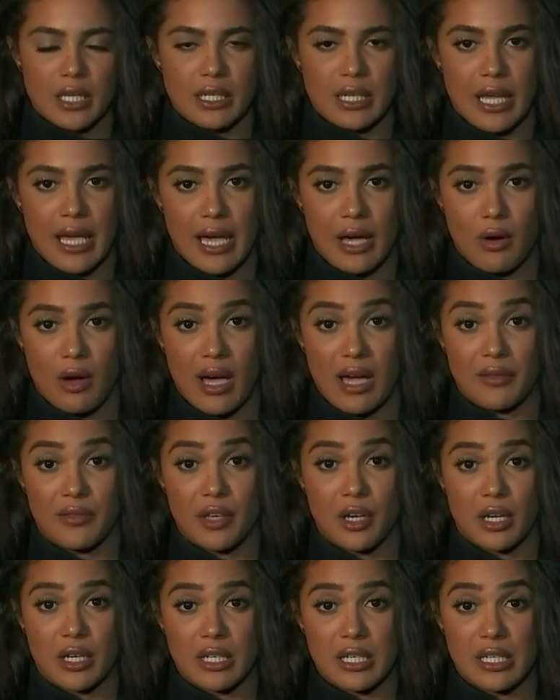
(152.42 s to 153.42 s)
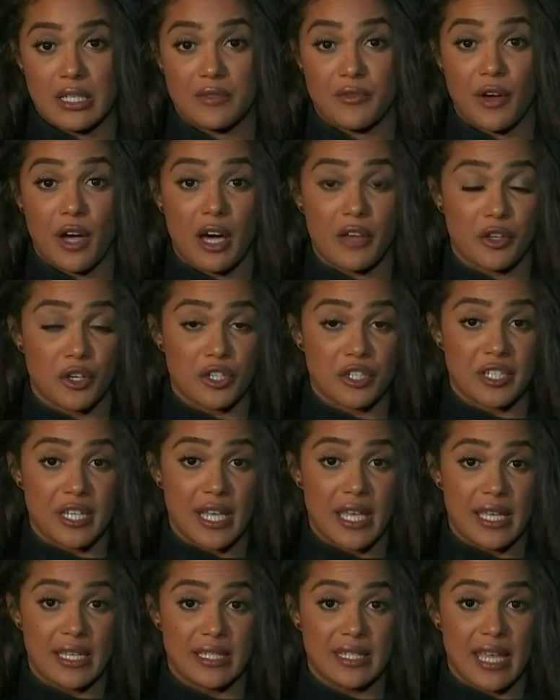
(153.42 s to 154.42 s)
Now, Iviana's father
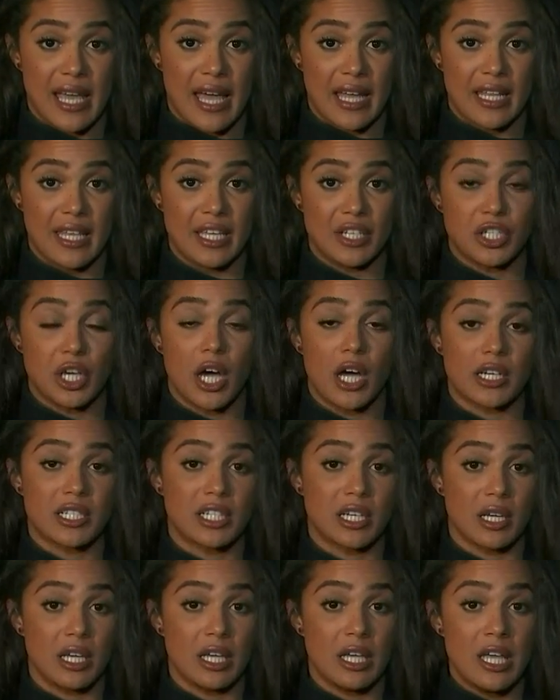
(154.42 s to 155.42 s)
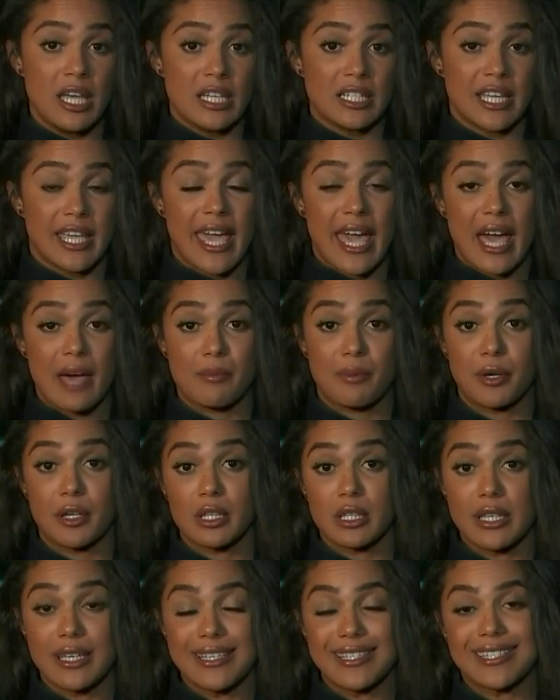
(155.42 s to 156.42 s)
says that he talked to DeKalb
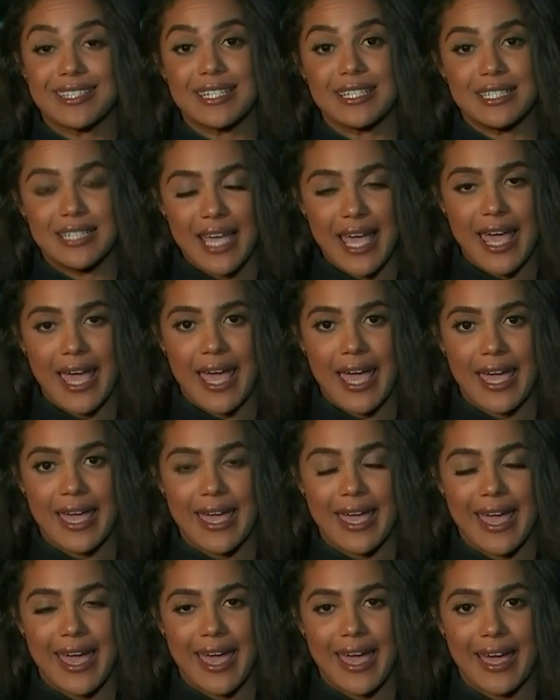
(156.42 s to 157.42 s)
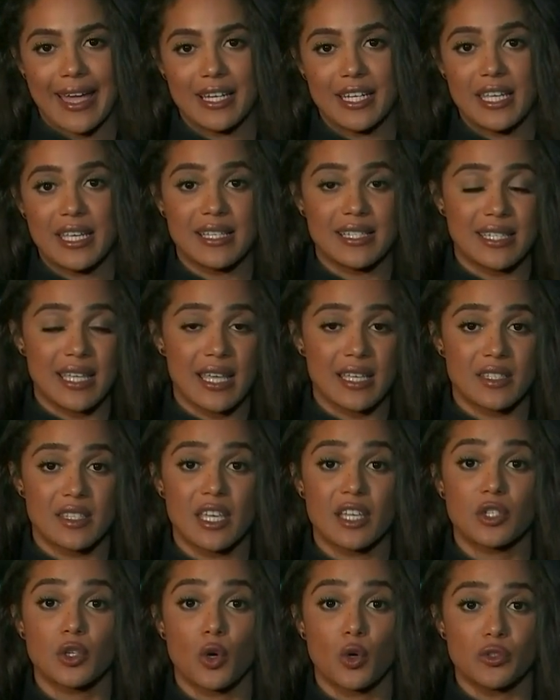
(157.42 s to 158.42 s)
police today, and he says
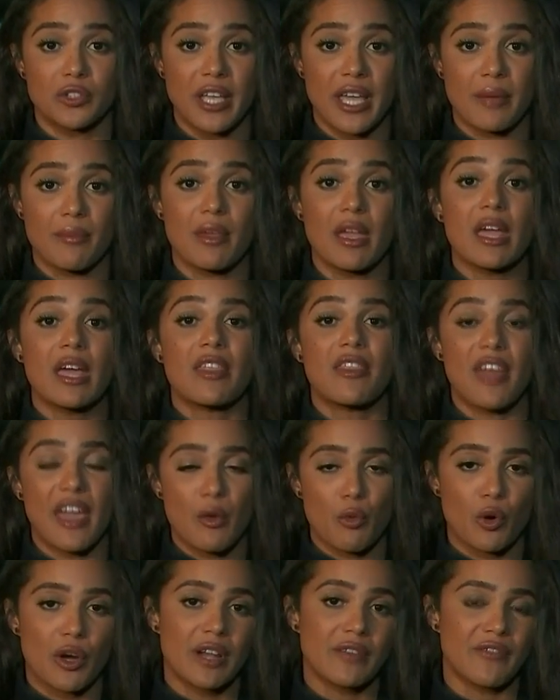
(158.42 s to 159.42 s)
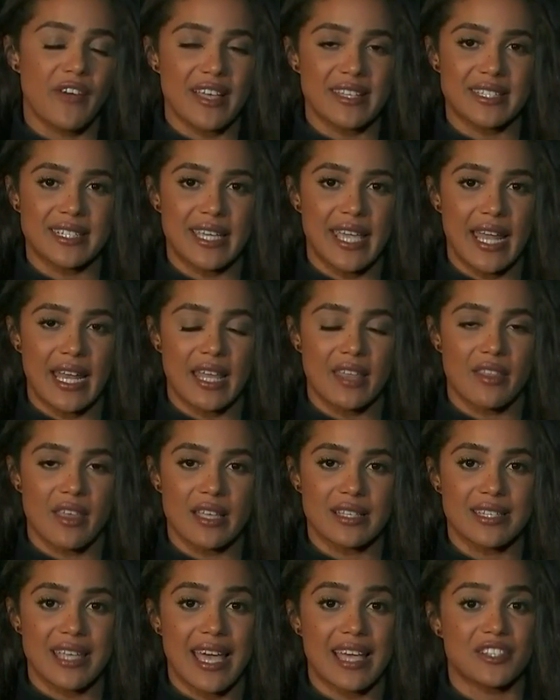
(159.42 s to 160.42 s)
they told him they were investigating
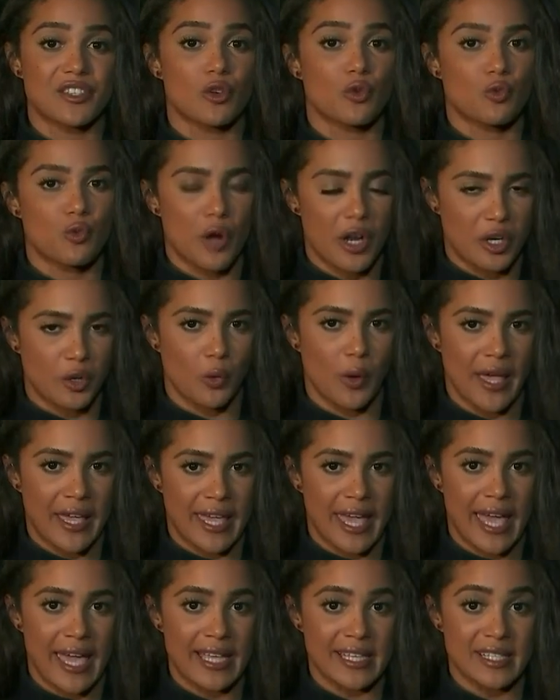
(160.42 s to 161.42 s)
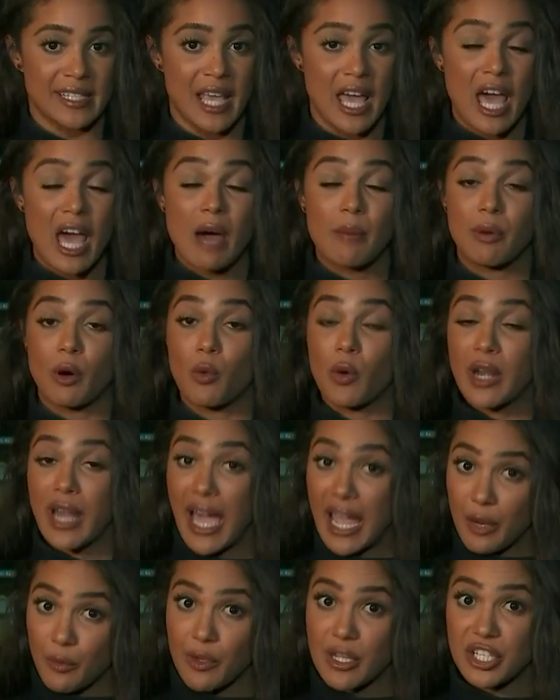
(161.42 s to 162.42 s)
this as a runaway case. But when
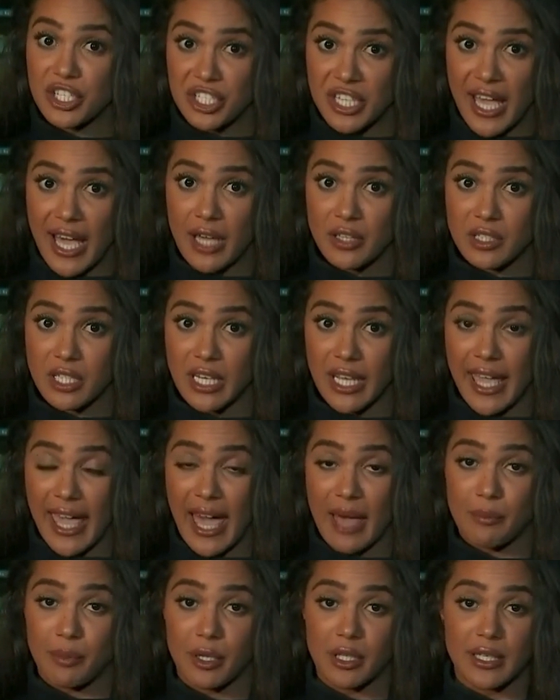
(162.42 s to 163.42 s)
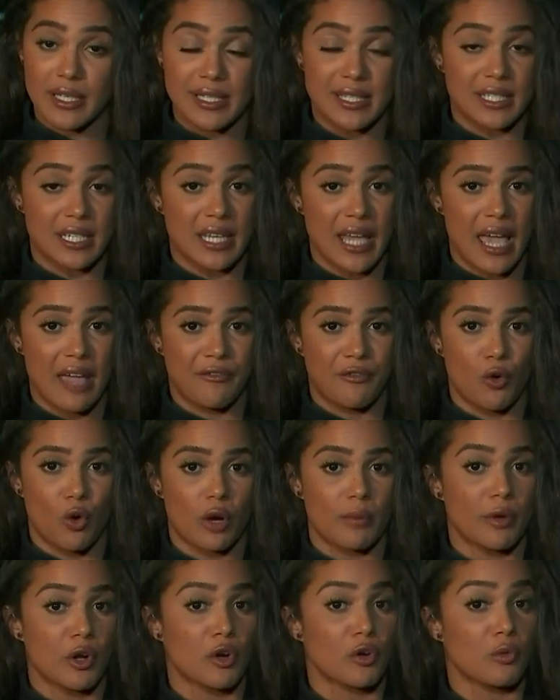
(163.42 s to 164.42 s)
I reached out to DeKalb police today
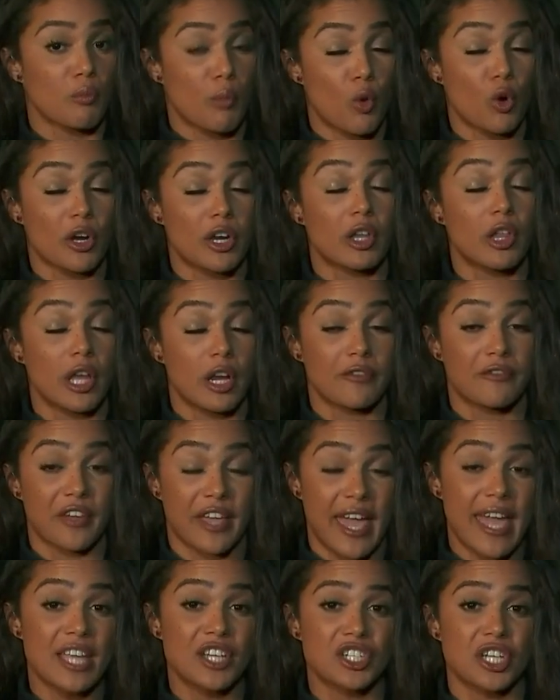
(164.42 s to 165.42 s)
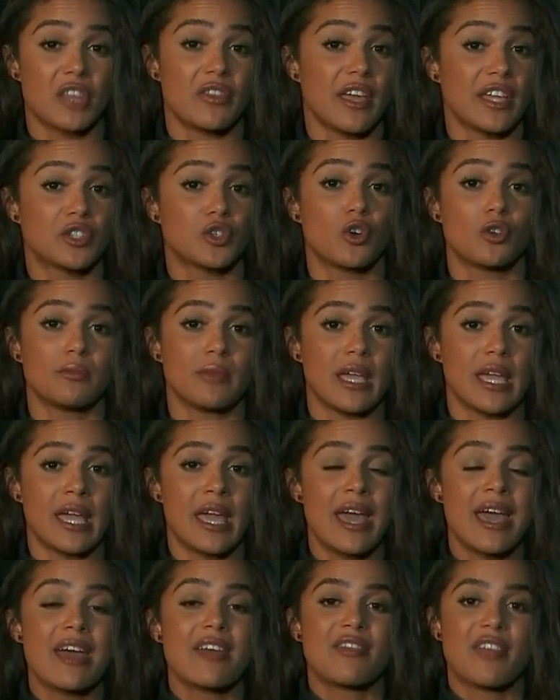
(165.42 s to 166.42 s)
for more clarification, they told me
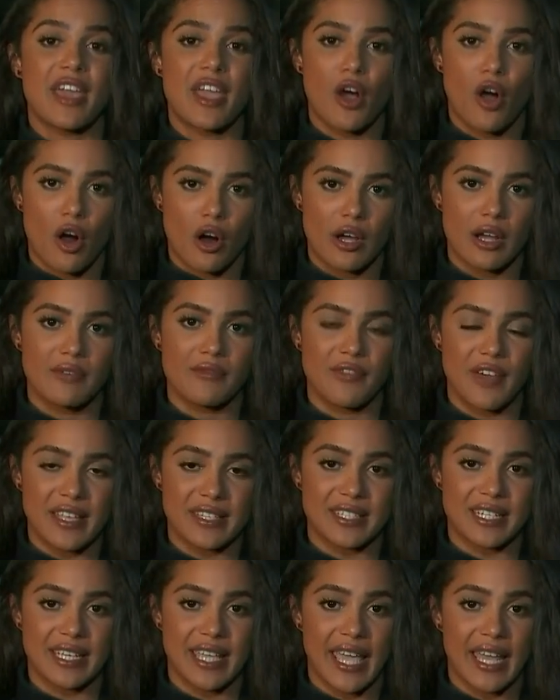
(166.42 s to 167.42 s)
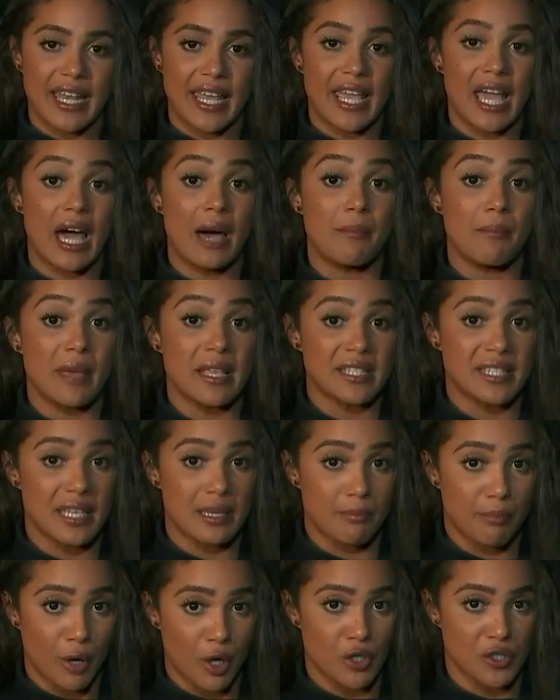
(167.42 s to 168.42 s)
they are investigating a
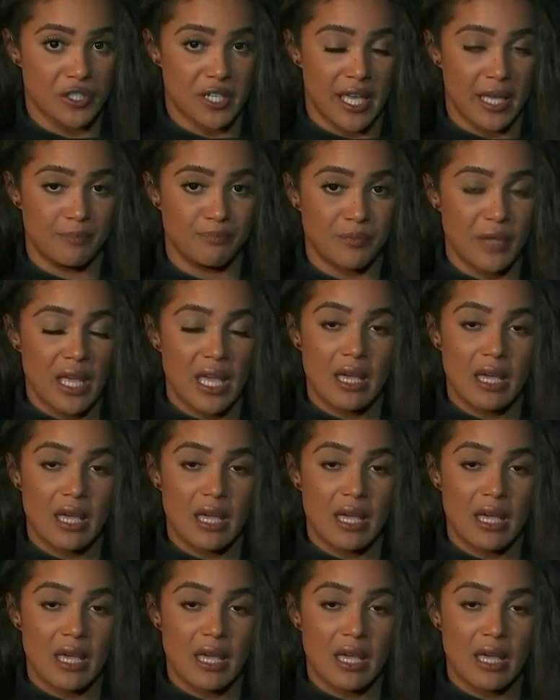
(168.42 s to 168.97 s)
missing person.